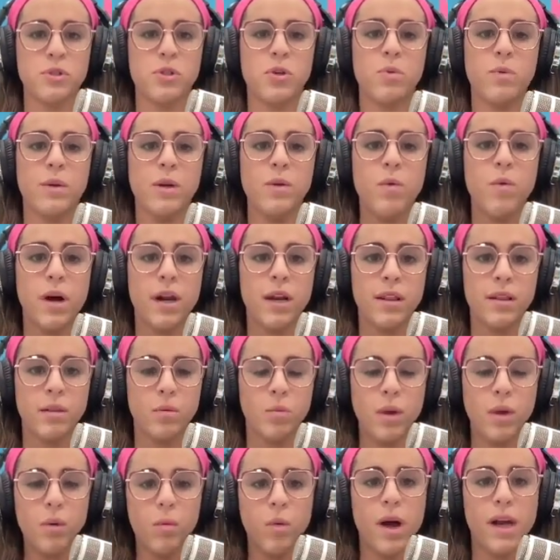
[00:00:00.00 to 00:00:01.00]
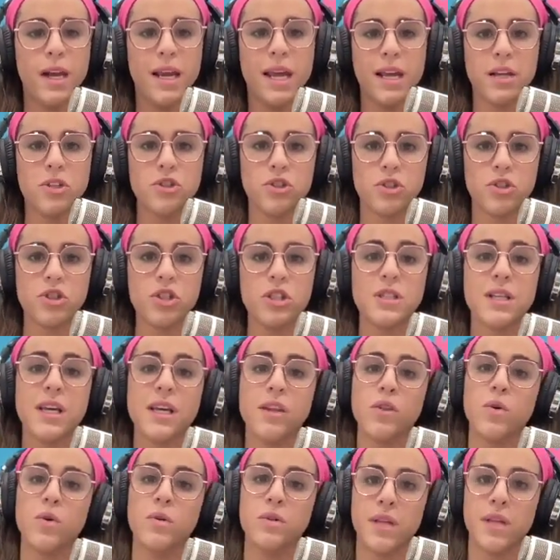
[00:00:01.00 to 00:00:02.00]
So we want angels, just
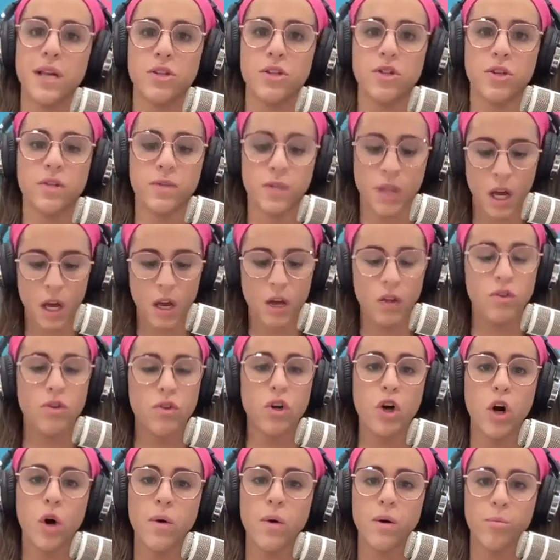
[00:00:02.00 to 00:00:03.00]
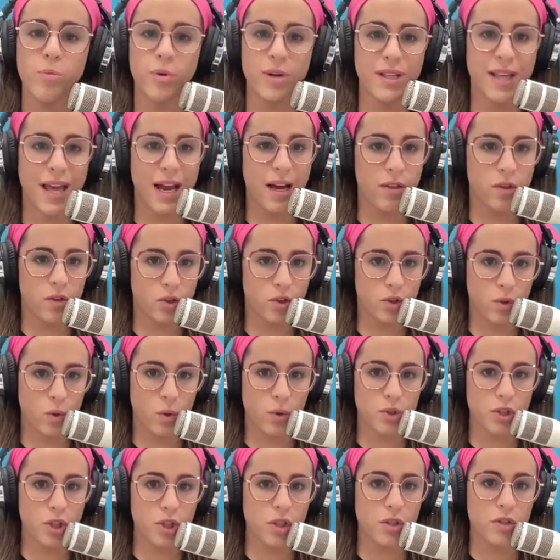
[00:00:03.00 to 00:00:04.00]
like those angels, to go and protect the
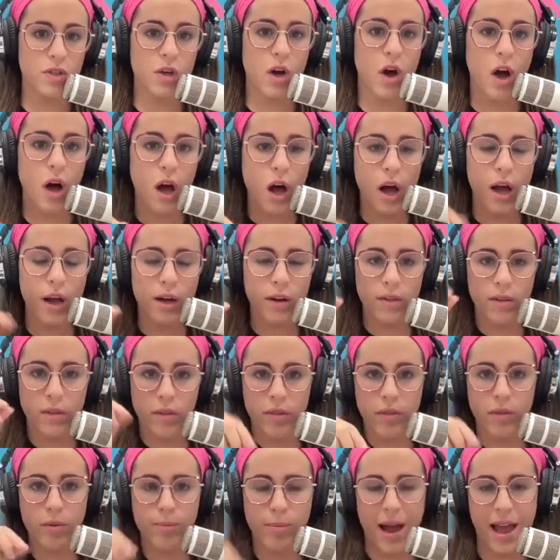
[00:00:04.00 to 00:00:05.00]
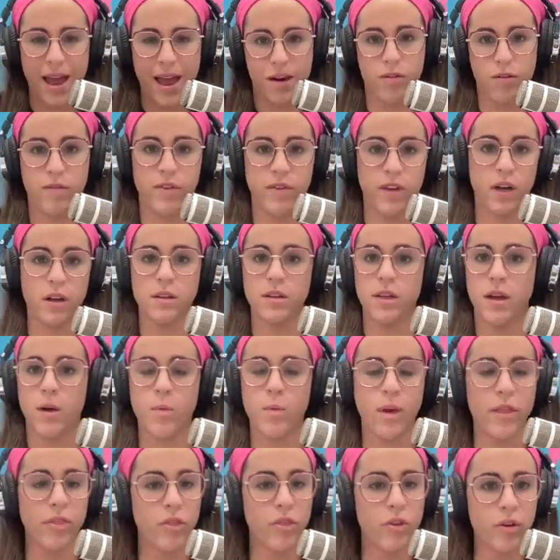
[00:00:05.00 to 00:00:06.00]
soldiers on the battlefield. Like
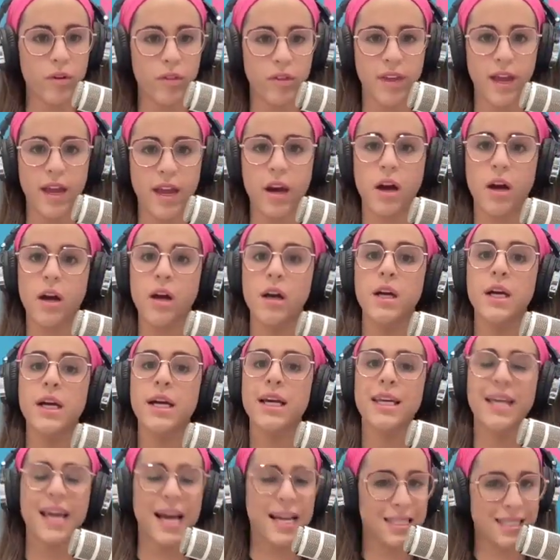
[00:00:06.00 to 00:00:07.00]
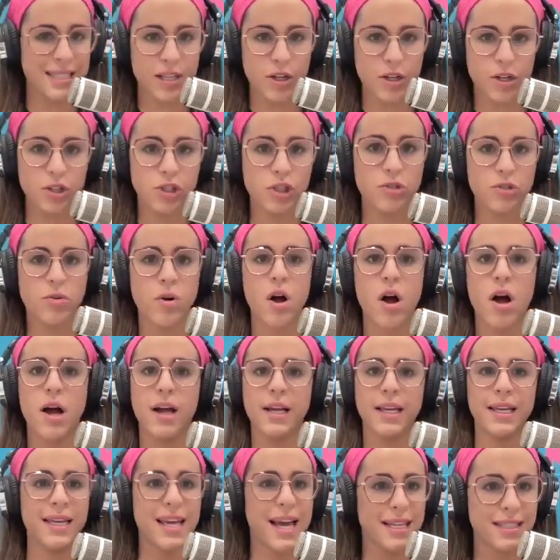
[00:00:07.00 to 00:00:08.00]
when they're there, yes, they're
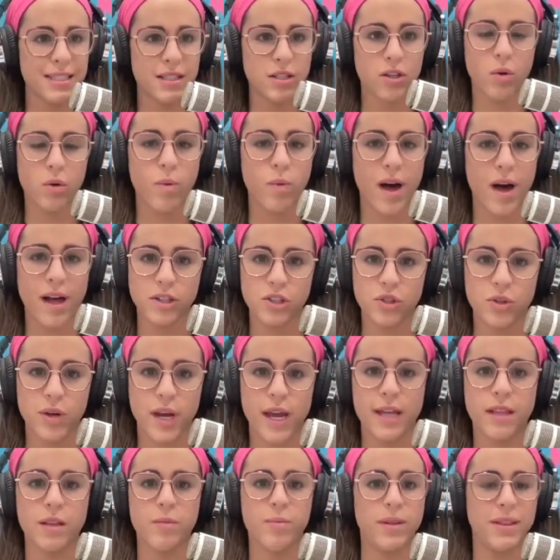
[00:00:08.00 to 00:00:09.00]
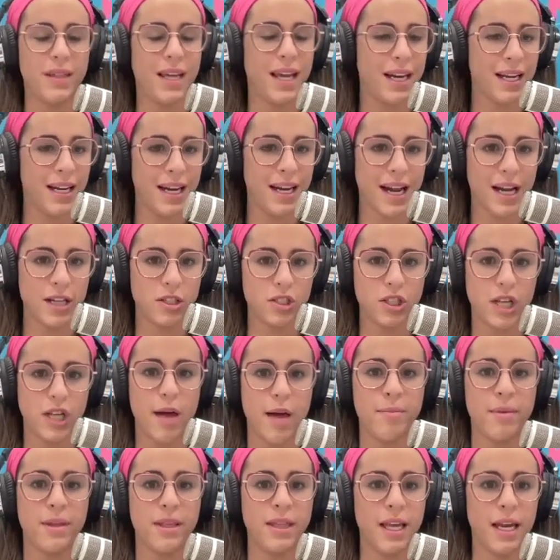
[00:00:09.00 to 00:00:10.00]
strong, yes, they're well trained, but they need
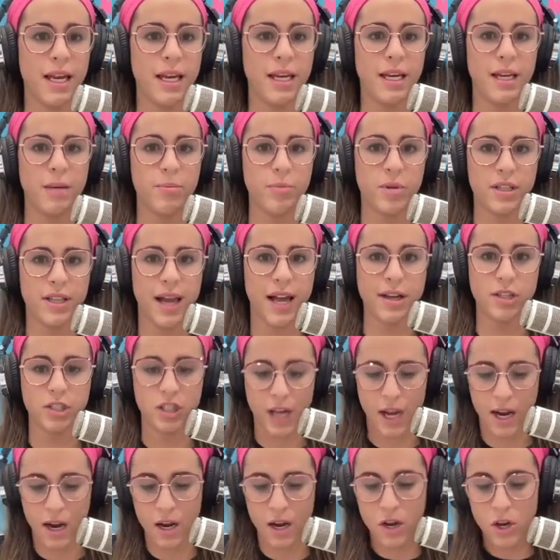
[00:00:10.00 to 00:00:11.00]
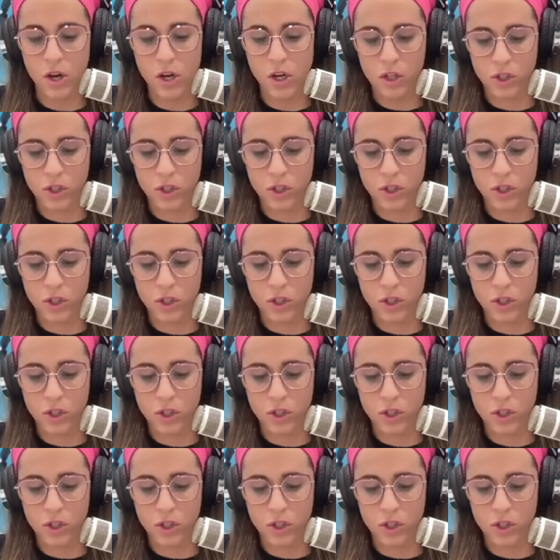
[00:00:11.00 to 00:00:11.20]
Hashem and they need protection.